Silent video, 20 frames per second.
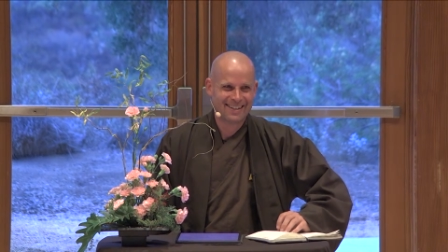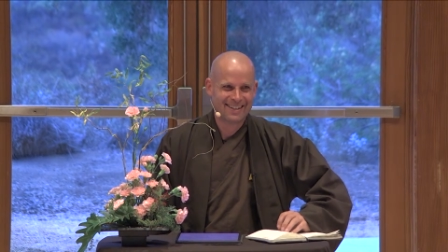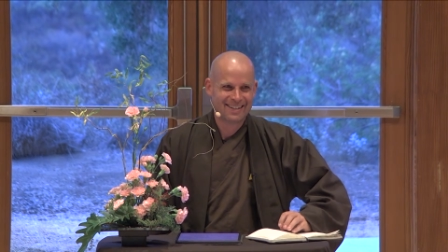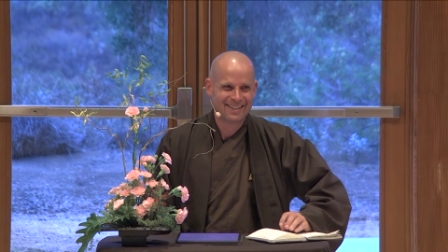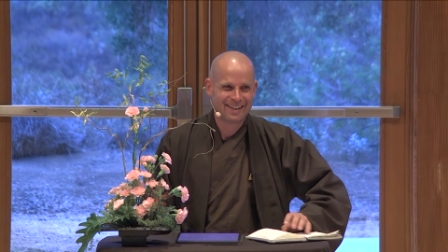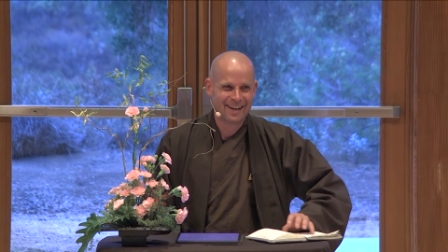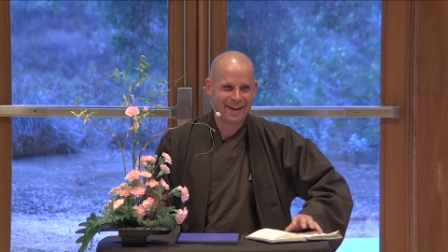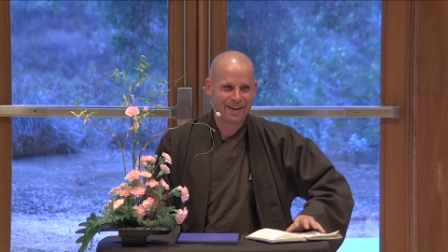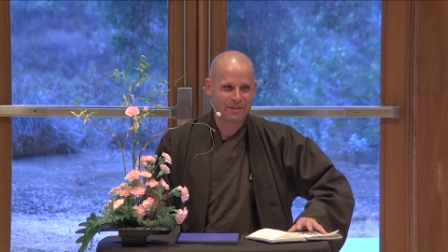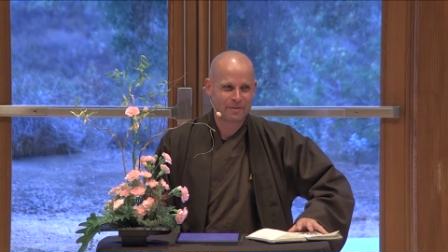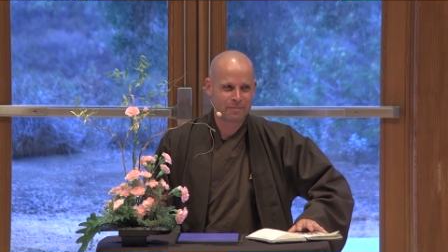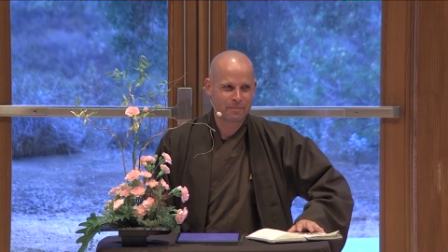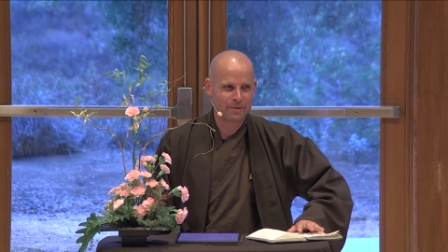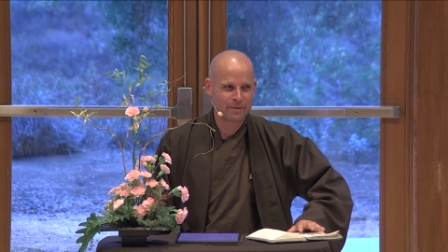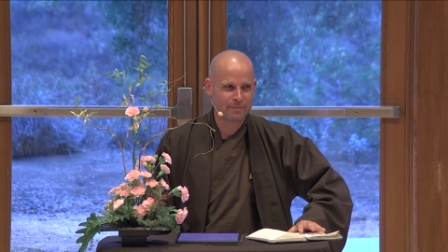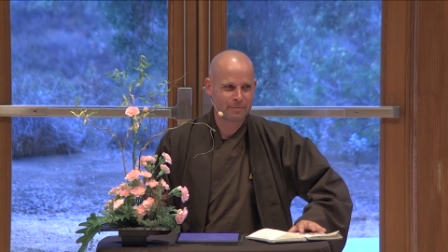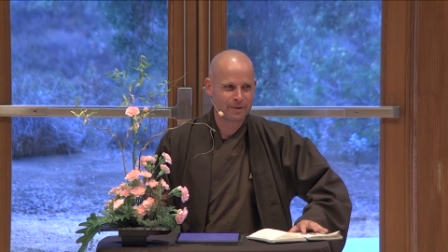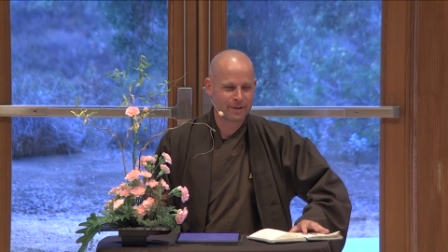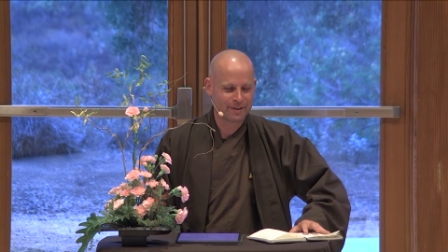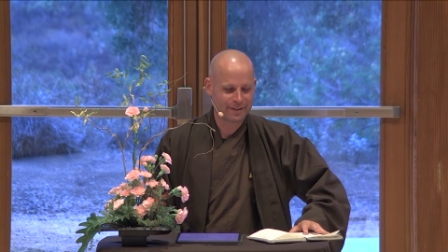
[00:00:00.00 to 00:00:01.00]
the
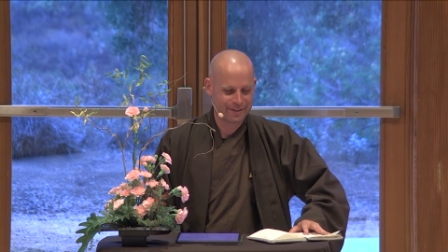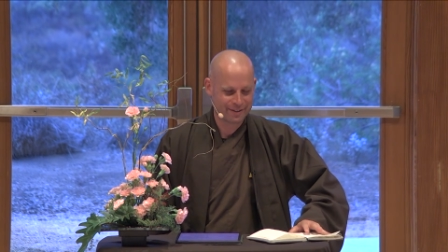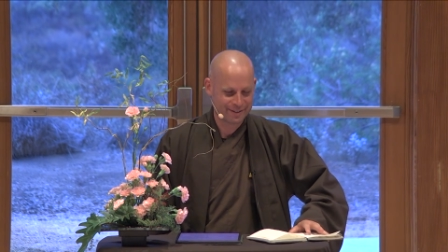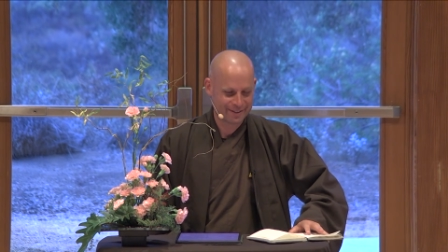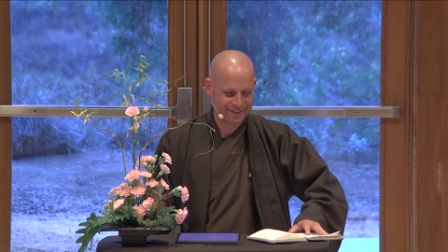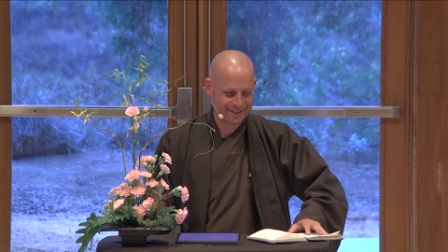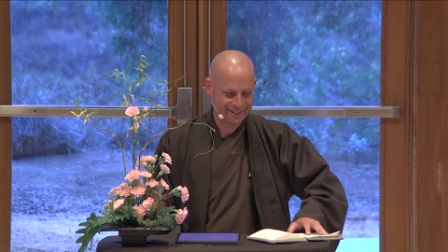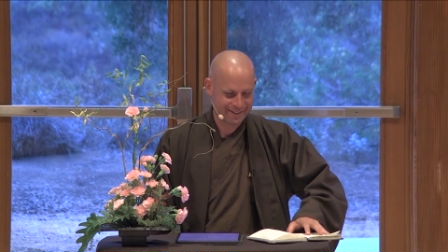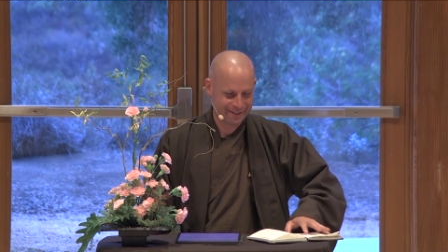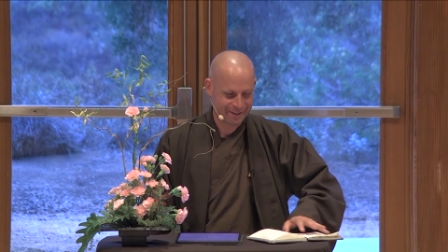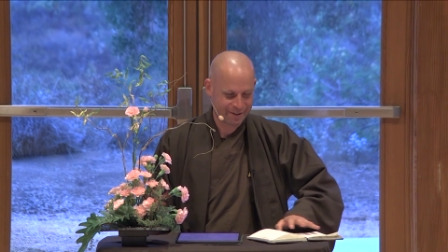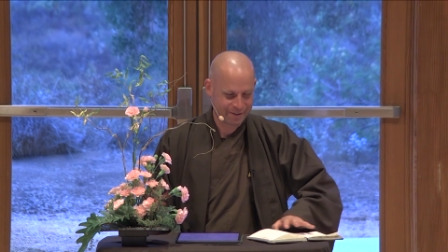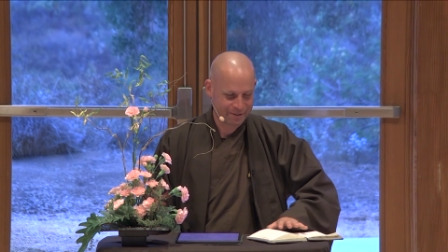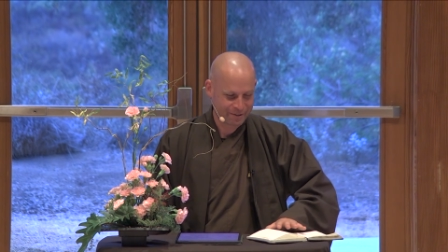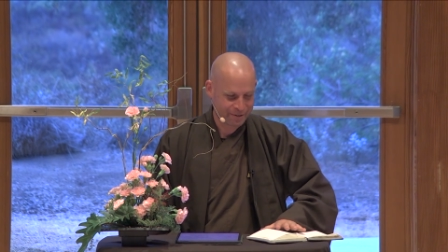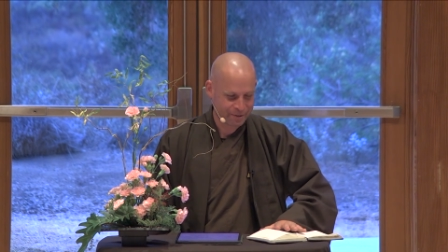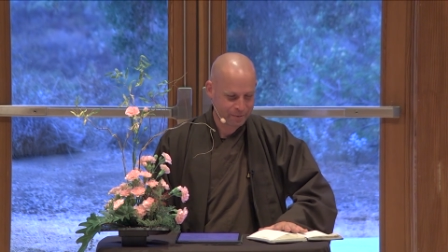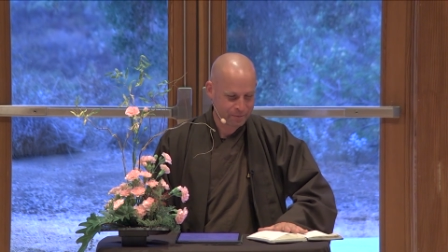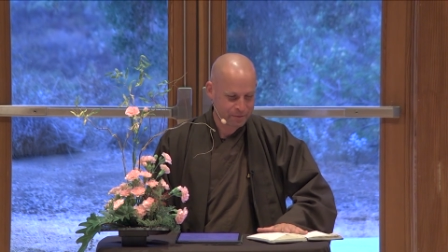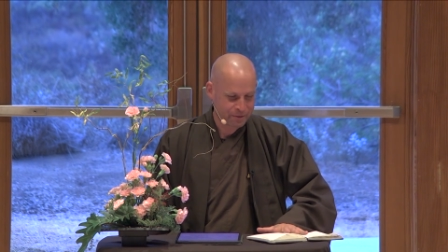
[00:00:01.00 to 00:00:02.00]
aspirant brothers and long
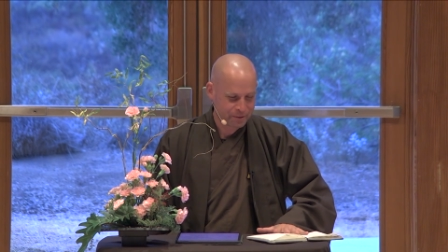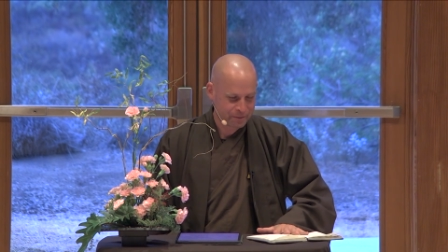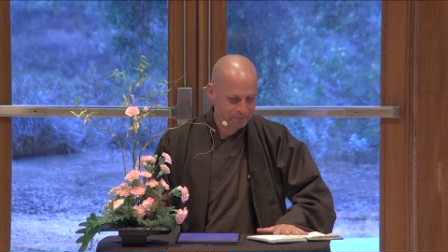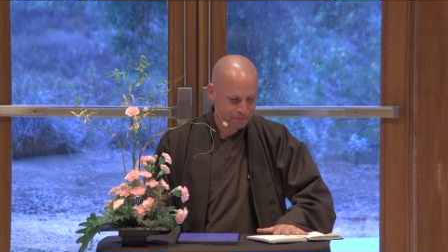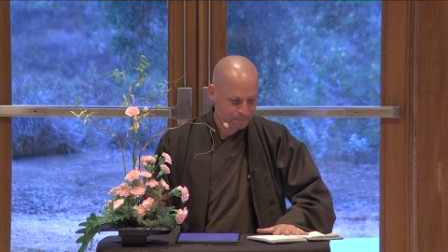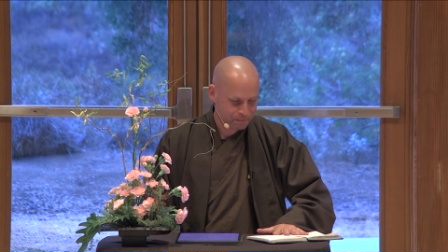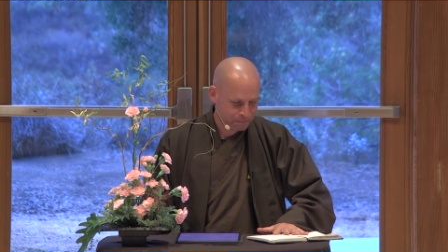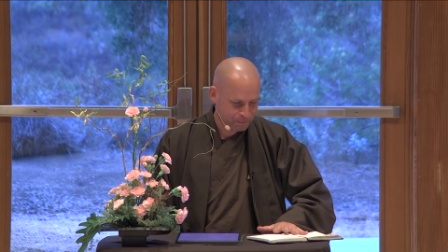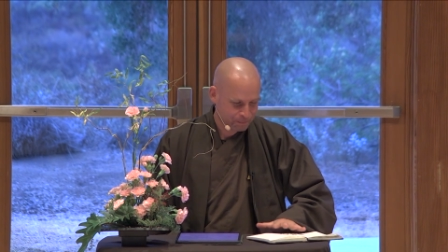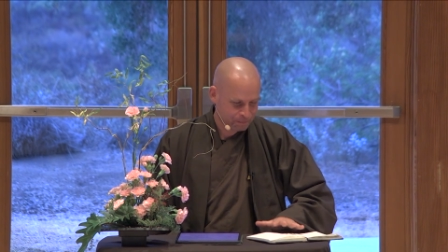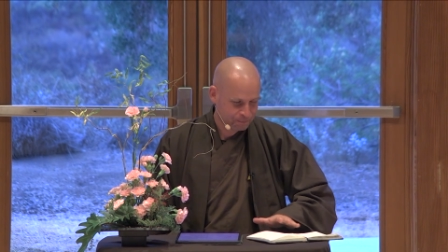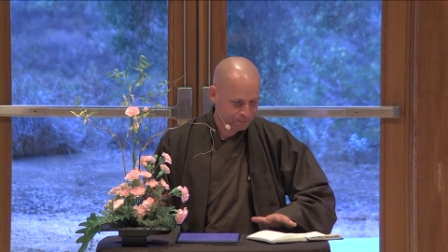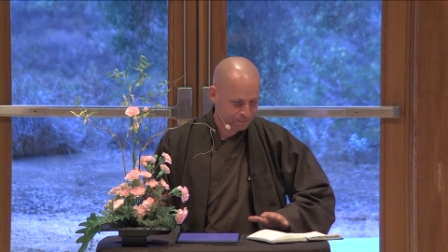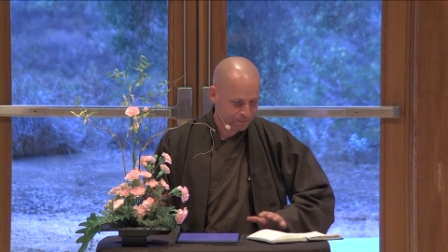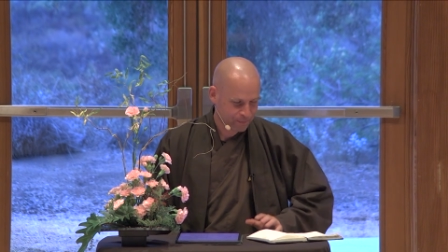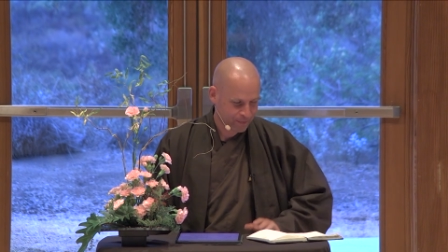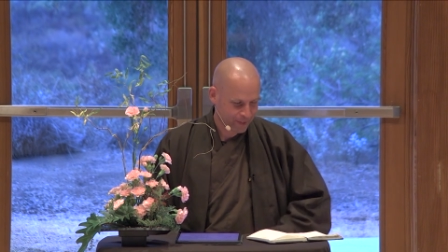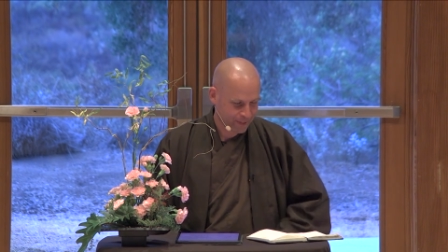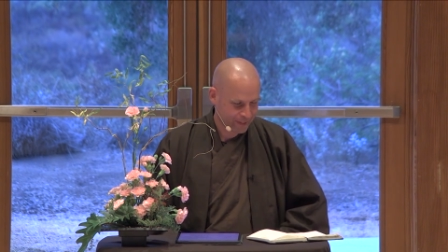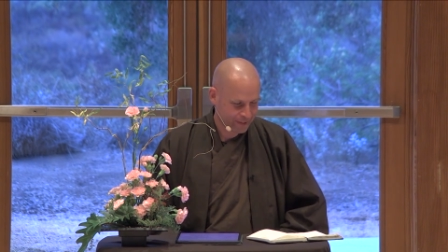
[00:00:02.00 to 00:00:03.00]
terms
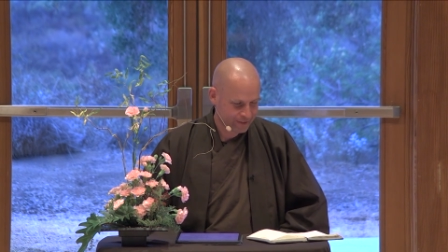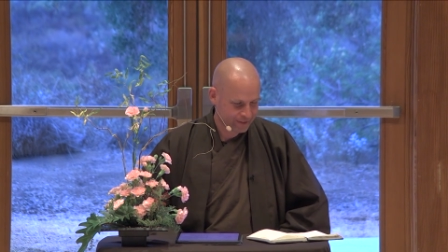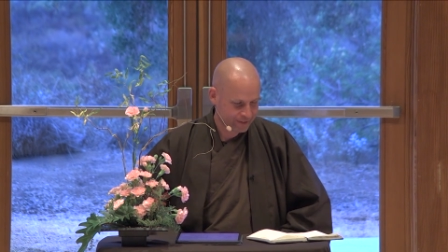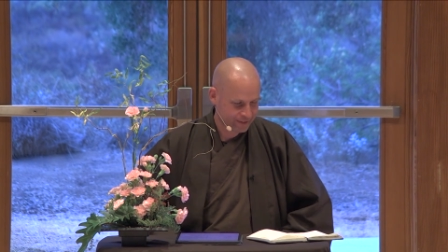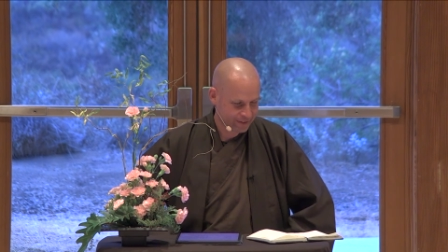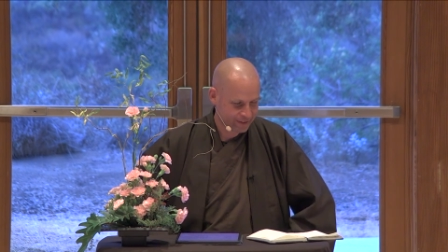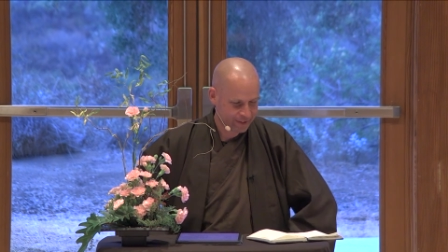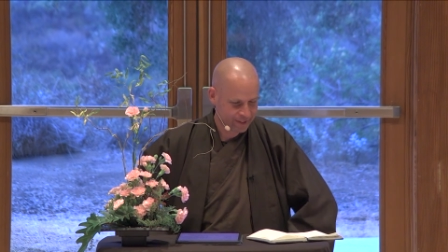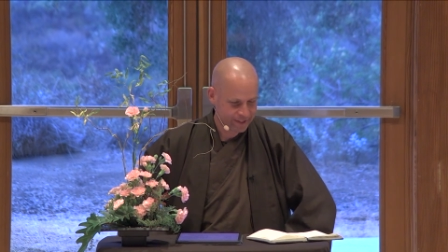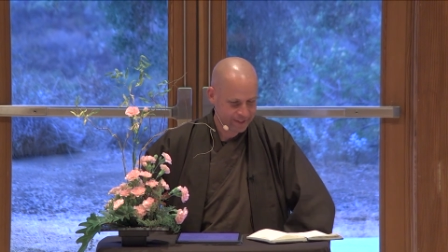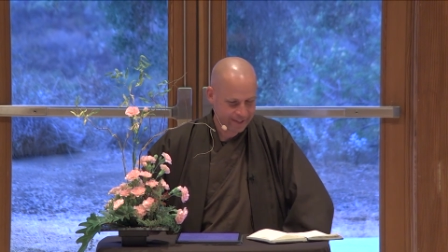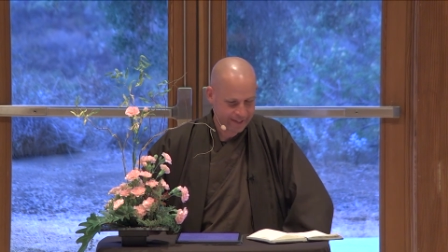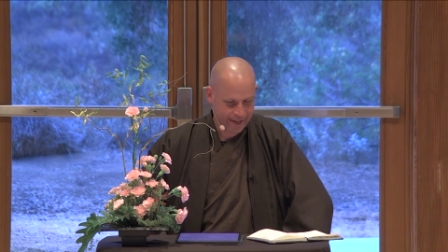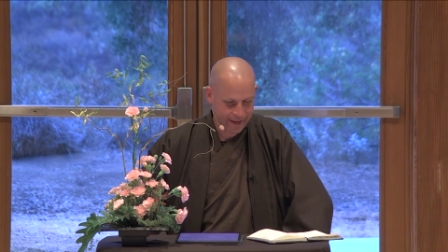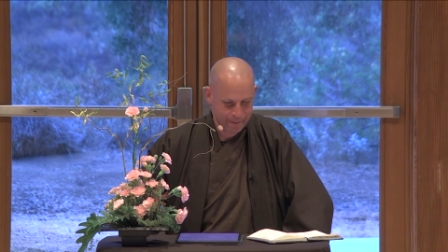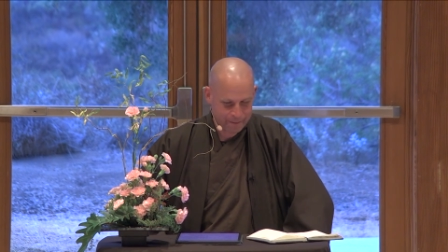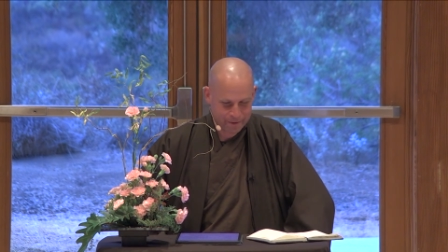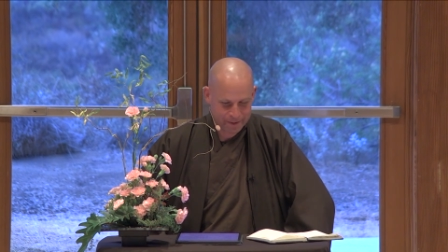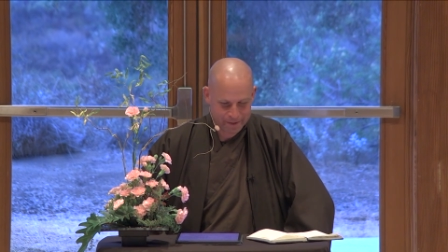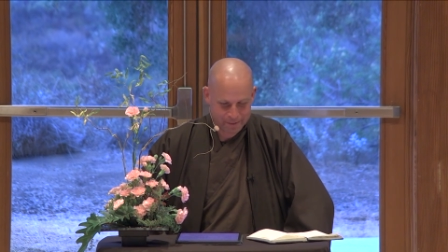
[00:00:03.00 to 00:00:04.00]
in Solidity
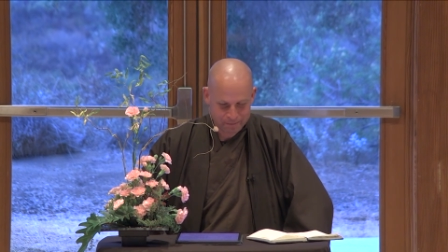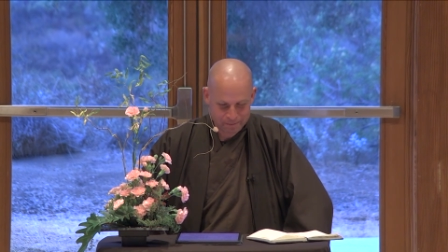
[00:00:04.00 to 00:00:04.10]
Hamlet